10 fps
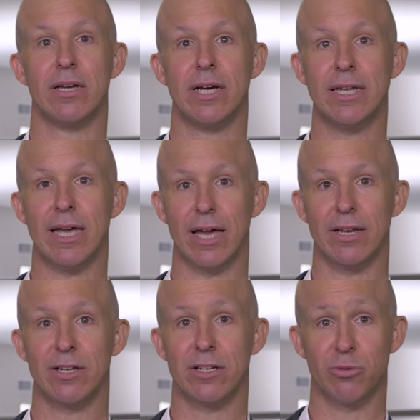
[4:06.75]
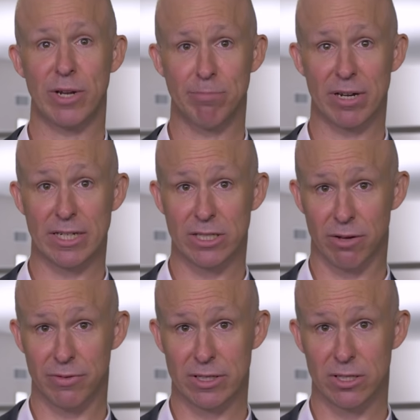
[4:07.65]
In the end, 20 police
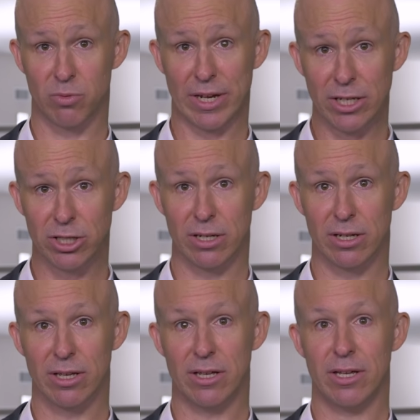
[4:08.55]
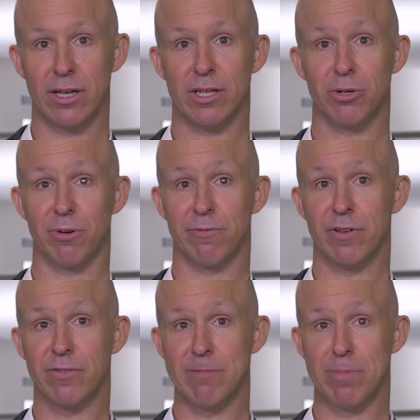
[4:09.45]
officers were injured,
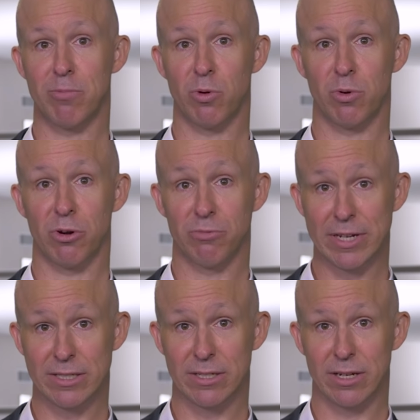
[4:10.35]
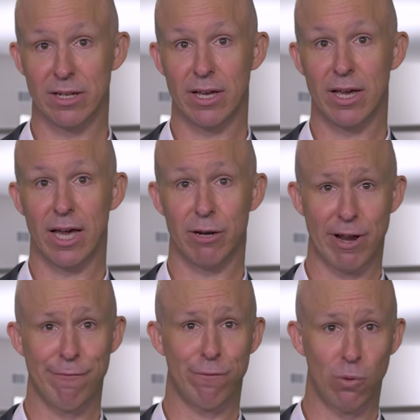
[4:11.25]
250 people were arrested, and
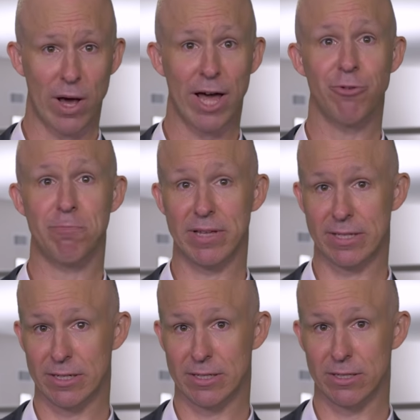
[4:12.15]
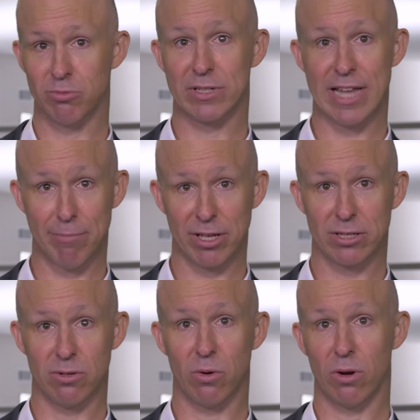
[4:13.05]
around 400 businesses were
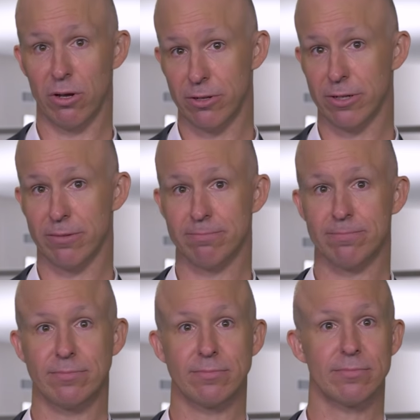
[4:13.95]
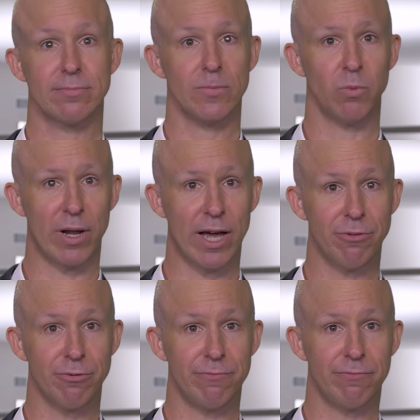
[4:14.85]
damaged or looted.
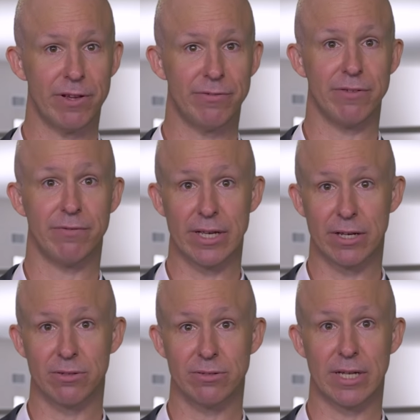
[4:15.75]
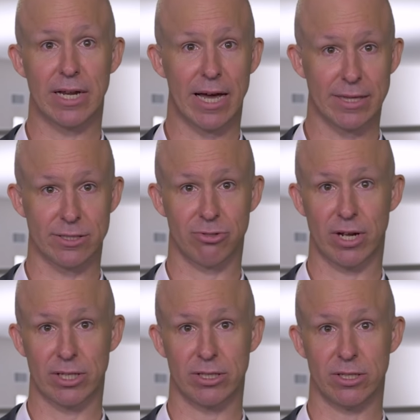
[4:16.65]
150 vehicles and other
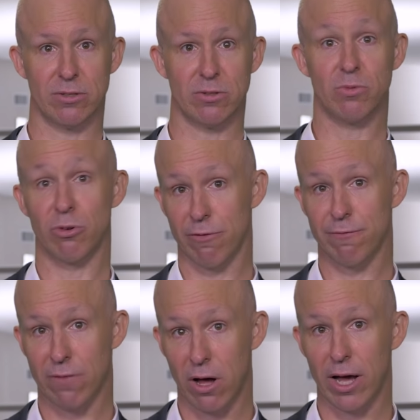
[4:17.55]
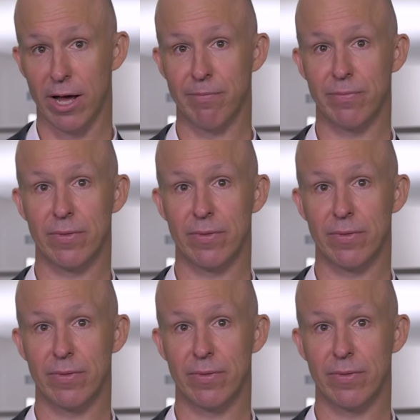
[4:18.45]
structures were on fire.